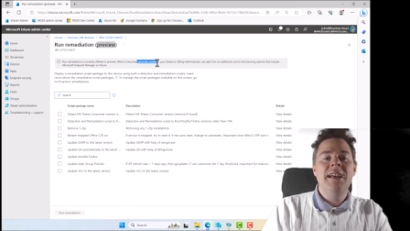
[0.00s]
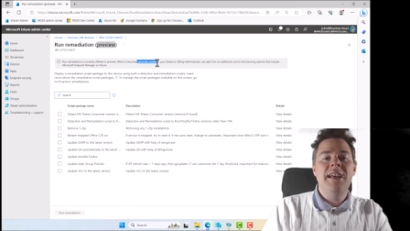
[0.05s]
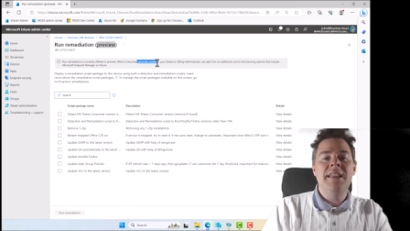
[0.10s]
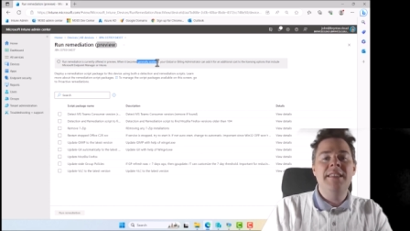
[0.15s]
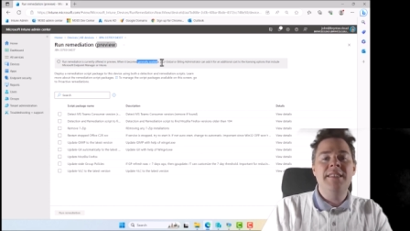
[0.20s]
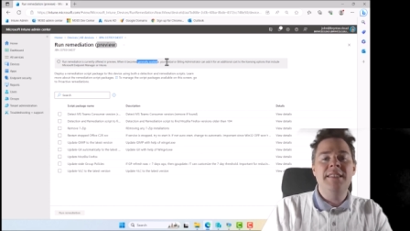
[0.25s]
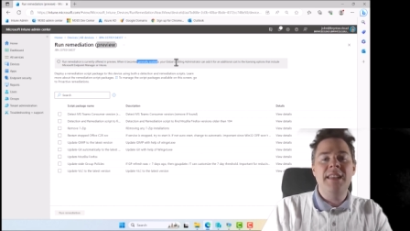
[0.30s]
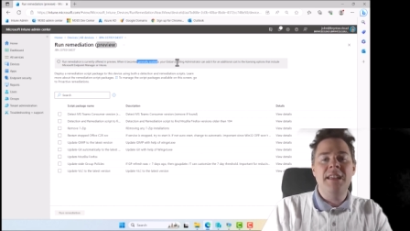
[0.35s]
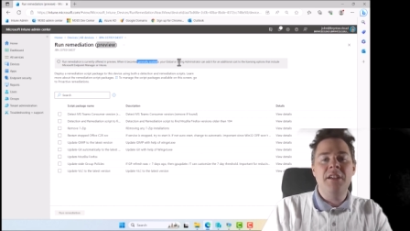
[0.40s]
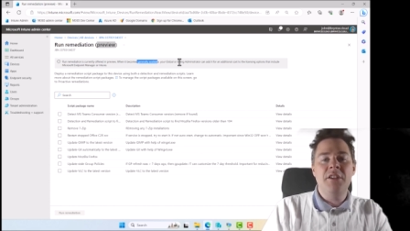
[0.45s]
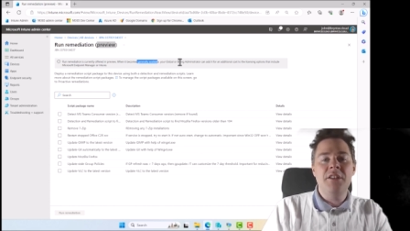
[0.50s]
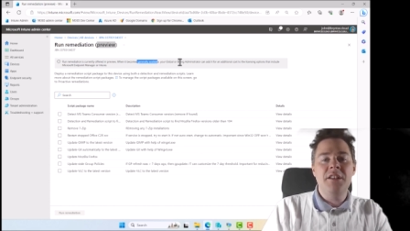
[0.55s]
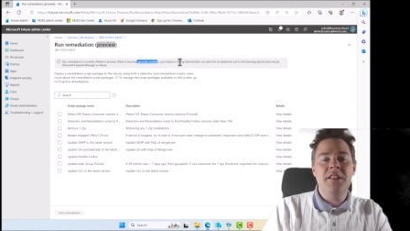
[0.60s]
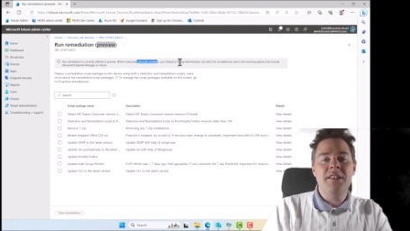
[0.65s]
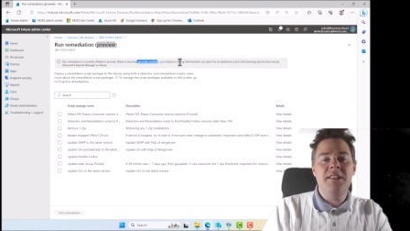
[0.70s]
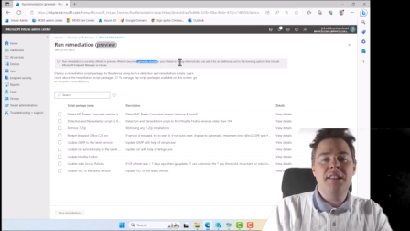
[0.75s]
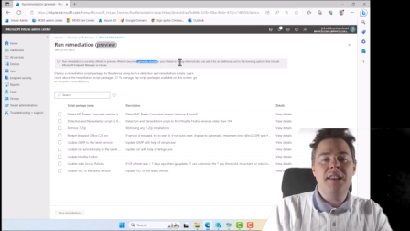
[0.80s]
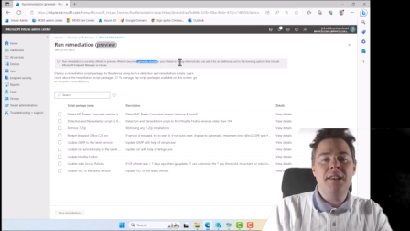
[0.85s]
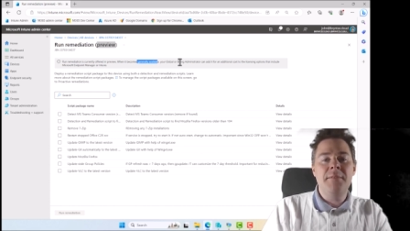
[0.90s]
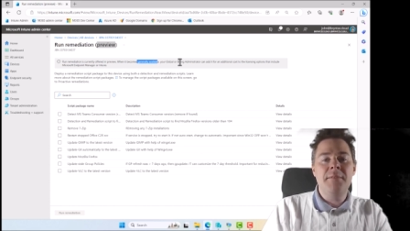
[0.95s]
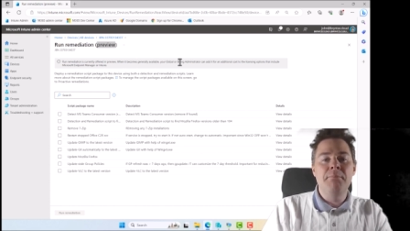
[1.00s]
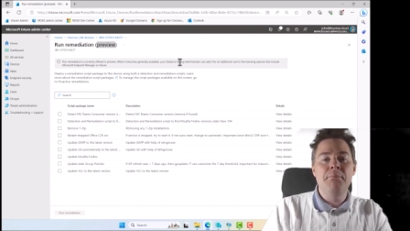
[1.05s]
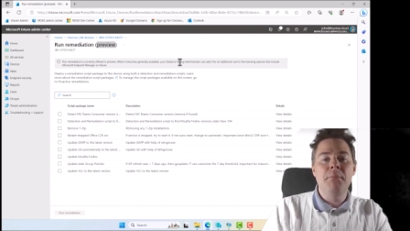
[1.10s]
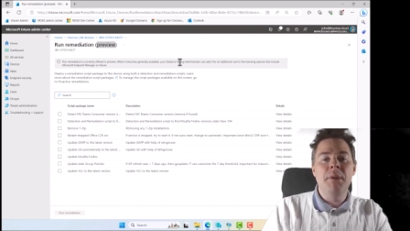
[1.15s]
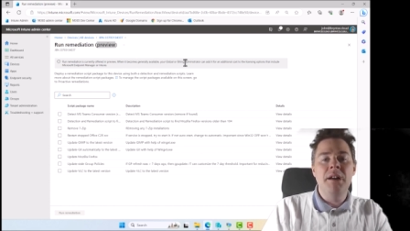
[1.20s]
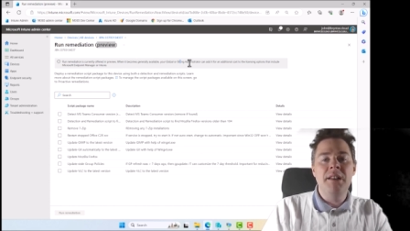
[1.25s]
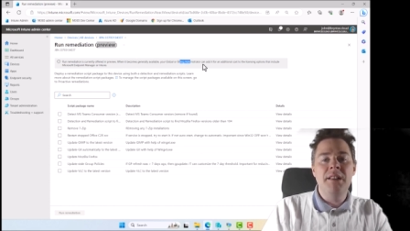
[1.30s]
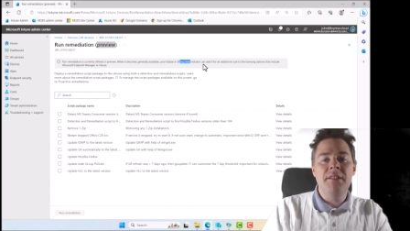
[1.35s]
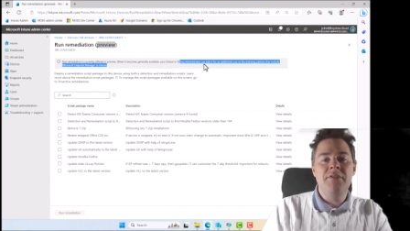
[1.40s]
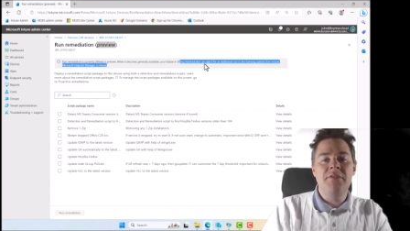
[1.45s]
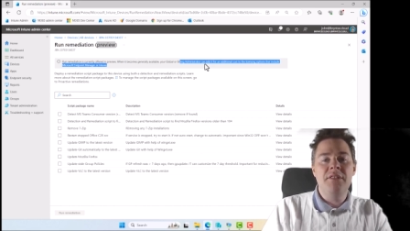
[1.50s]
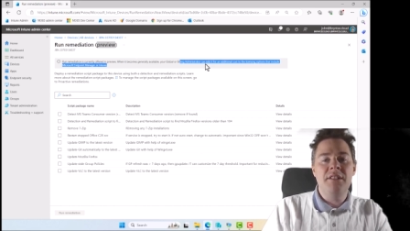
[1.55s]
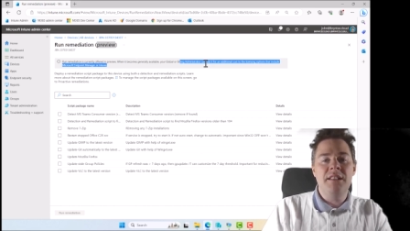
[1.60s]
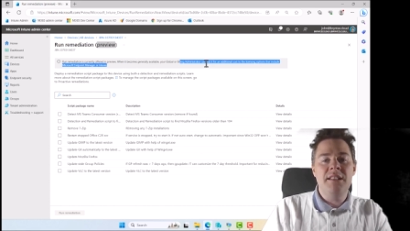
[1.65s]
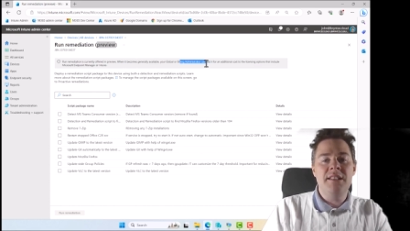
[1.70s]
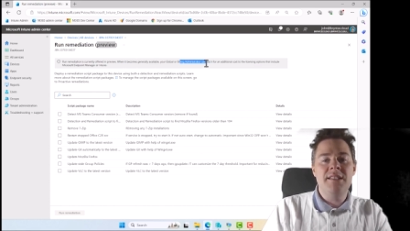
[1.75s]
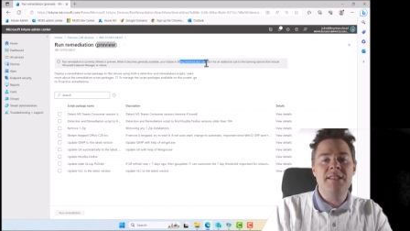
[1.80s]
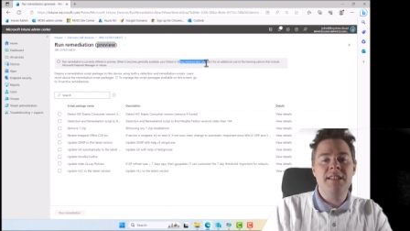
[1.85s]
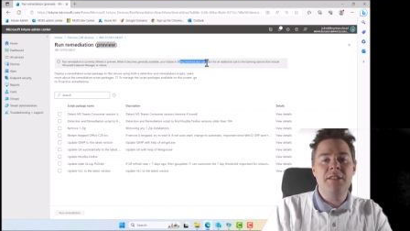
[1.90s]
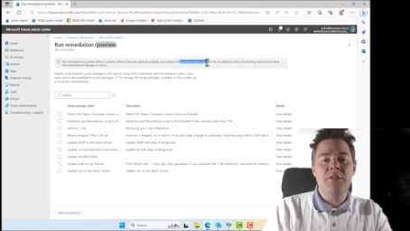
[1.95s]
and they're gonna take money for
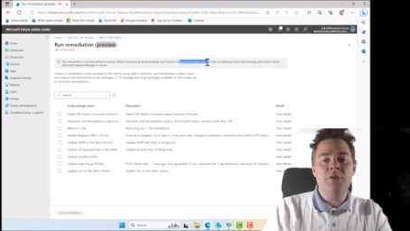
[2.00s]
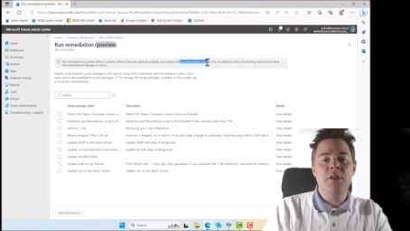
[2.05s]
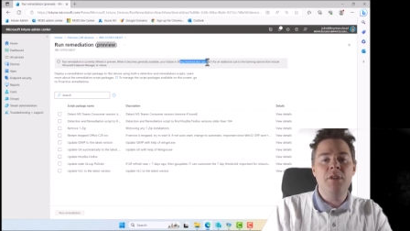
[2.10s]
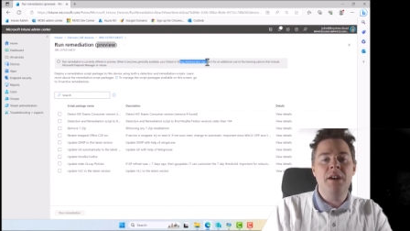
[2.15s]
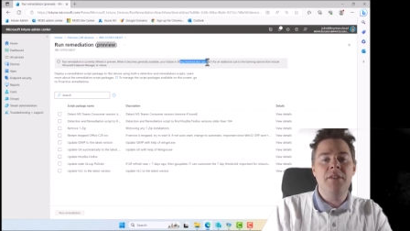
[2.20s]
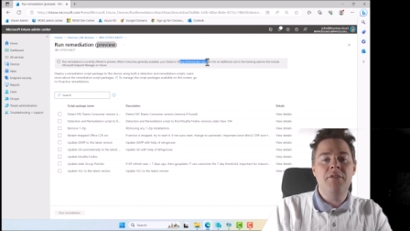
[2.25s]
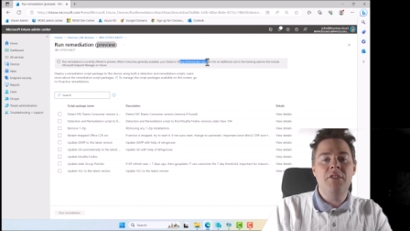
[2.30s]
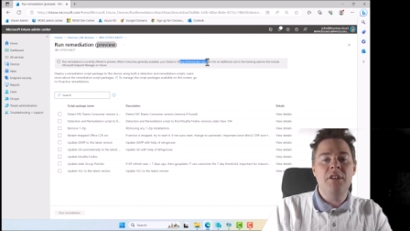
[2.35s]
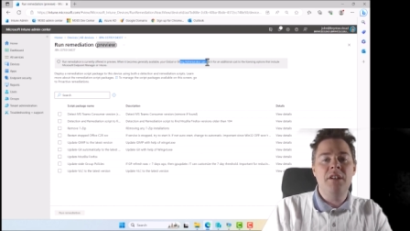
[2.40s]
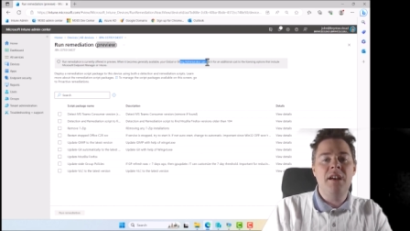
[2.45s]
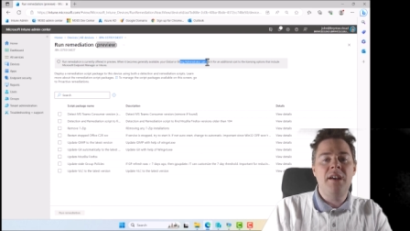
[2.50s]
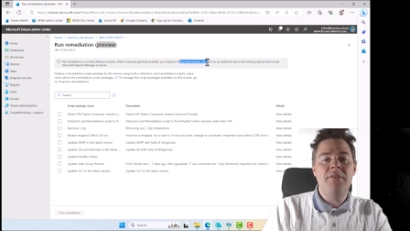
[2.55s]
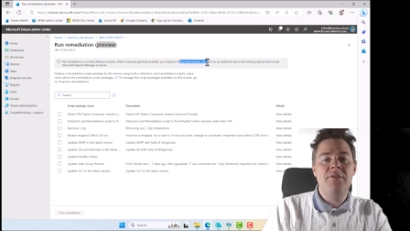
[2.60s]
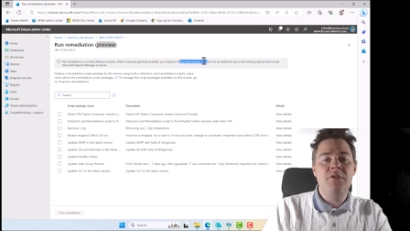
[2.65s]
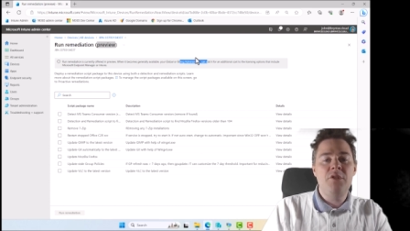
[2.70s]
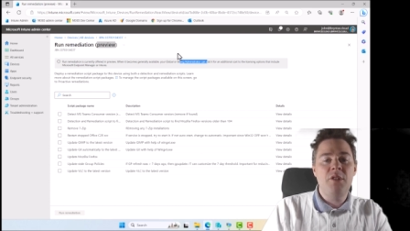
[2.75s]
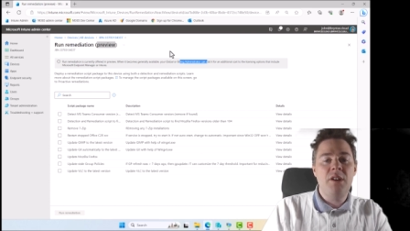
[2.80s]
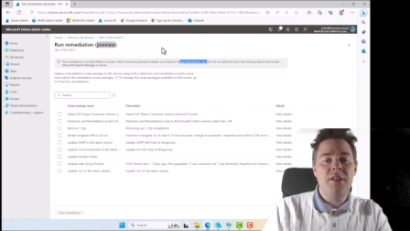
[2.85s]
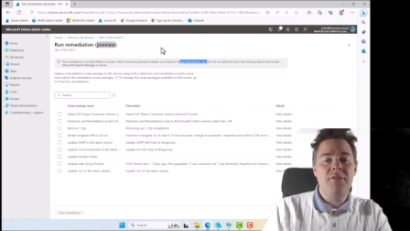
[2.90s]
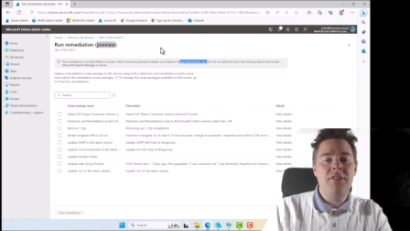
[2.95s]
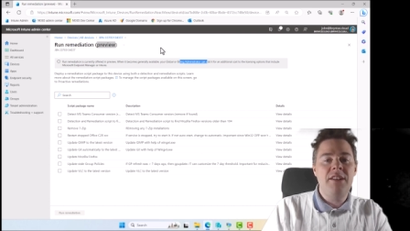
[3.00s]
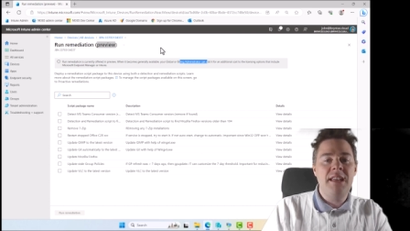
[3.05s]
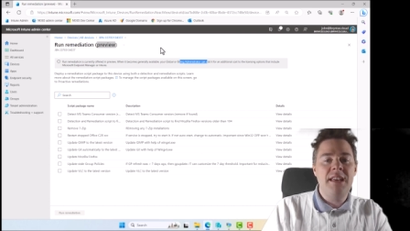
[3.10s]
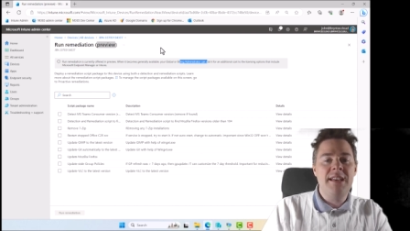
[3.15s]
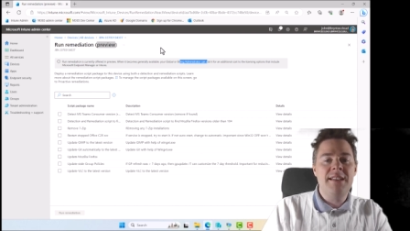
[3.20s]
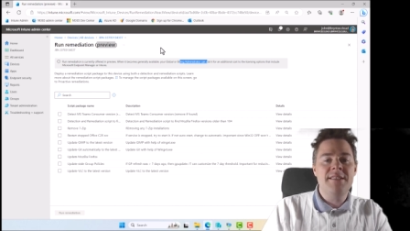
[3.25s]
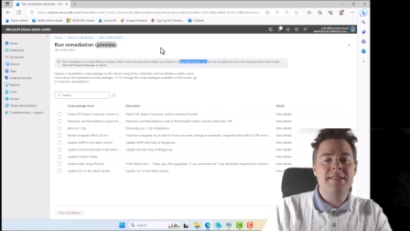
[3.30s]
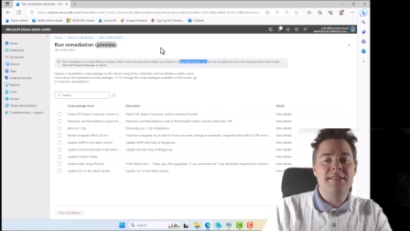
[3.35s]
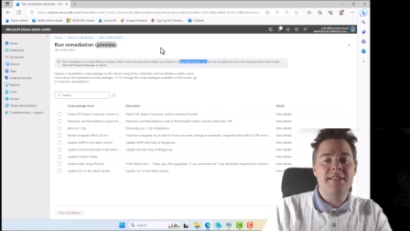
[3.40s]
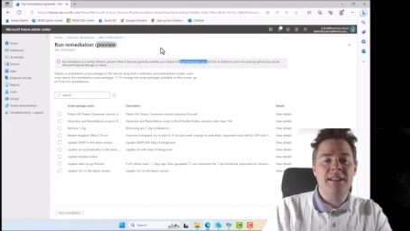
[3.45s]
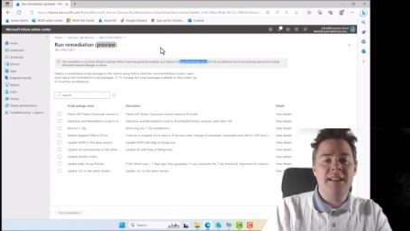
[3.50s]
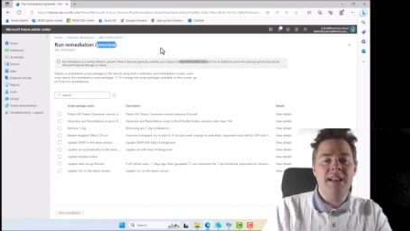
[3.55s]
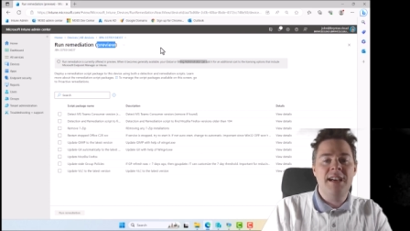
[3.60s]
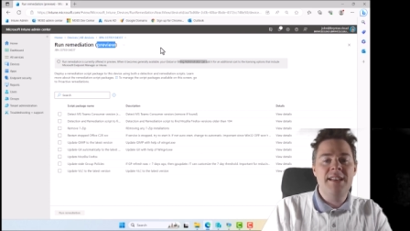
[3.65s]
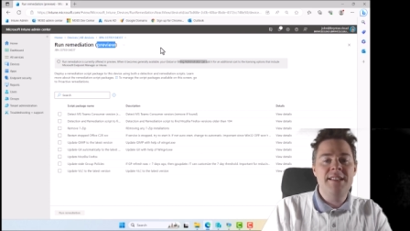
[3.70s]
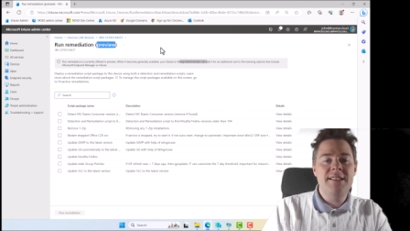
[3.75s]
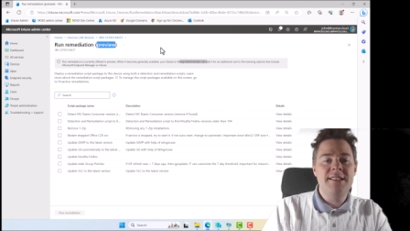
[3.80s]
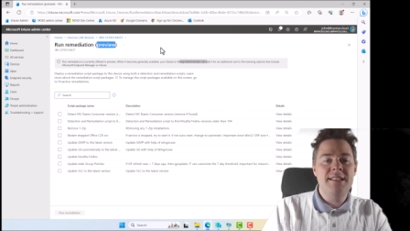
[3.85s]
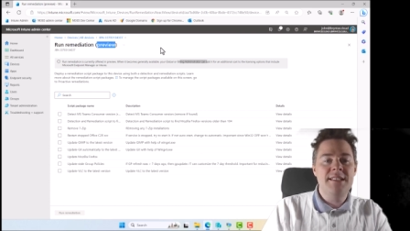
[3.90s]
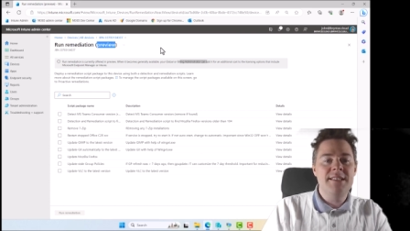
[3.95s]
this, and you have, a, have to have an extra
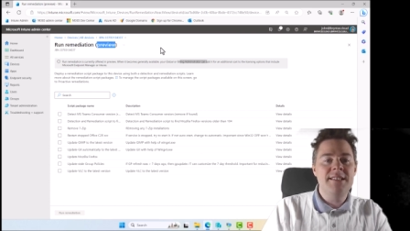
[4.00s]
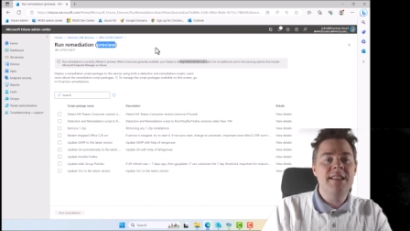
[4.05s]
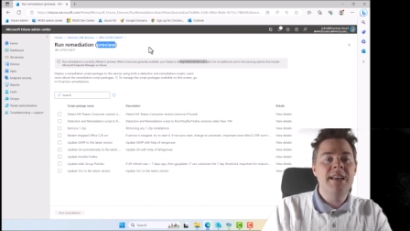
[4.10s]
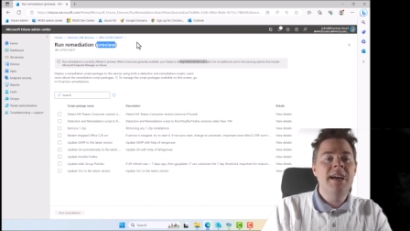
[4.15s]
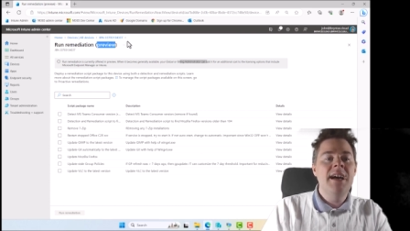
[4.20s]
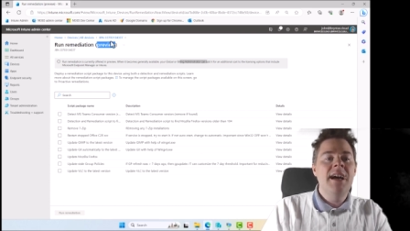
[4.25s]
license.